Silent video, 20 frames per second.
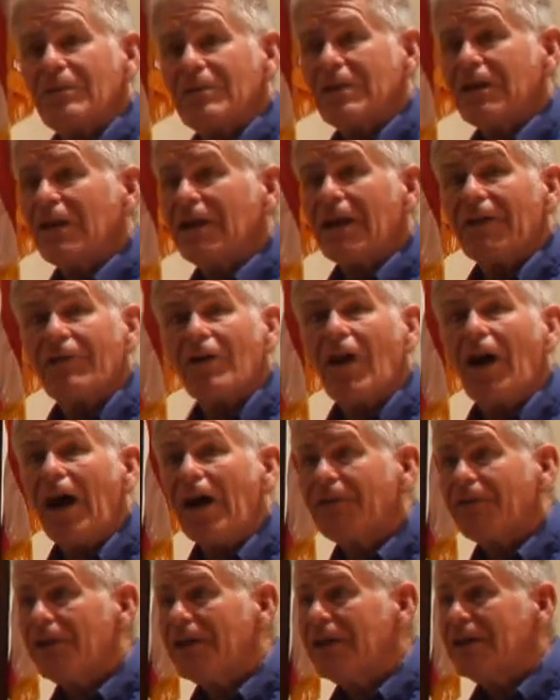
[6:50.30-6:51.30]
Do you have
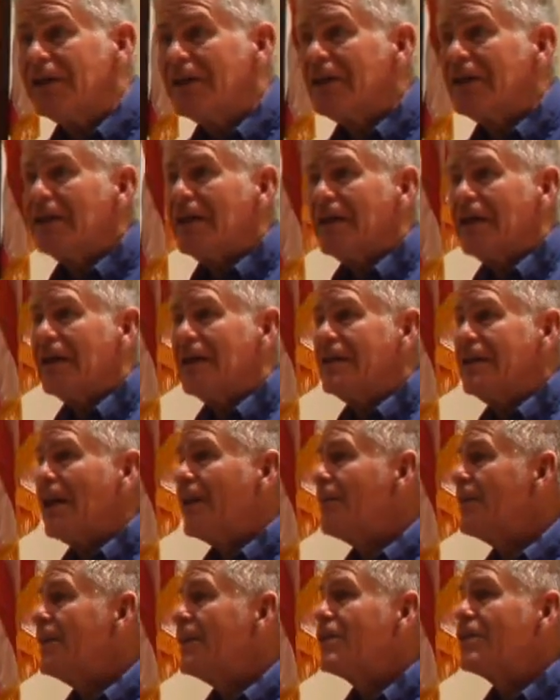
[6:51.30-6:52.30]
coffee? Do you
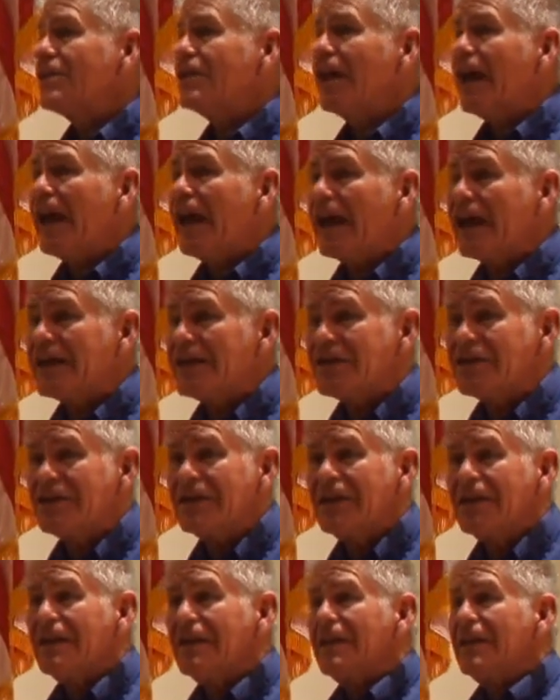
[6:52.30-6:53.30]
have any snacks?